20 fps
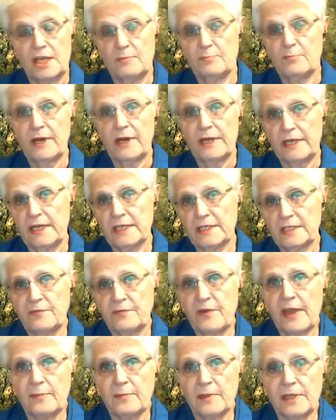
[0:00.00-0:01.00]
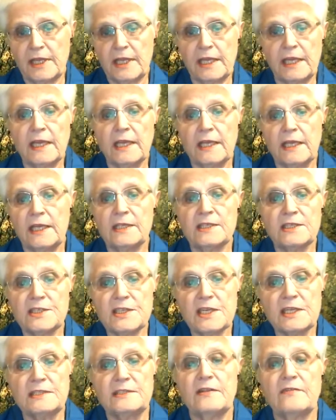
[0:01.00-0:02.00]
but his family
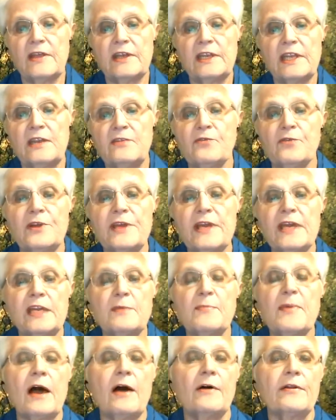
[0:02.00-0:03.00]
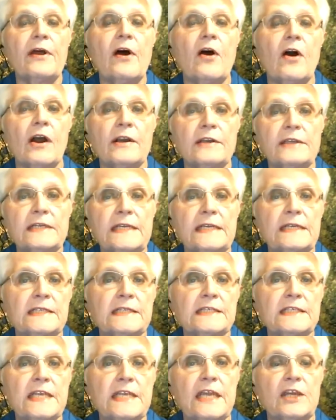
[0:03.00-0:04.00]
insisted that he forget about art
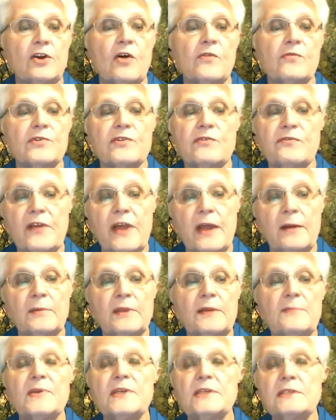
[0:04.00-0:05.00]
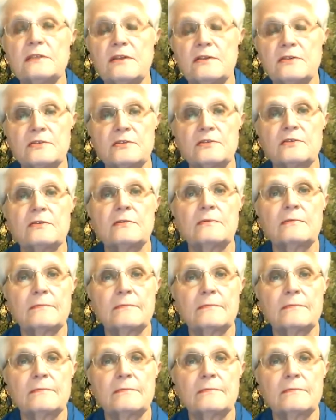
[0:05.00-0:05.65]
and take over the family business.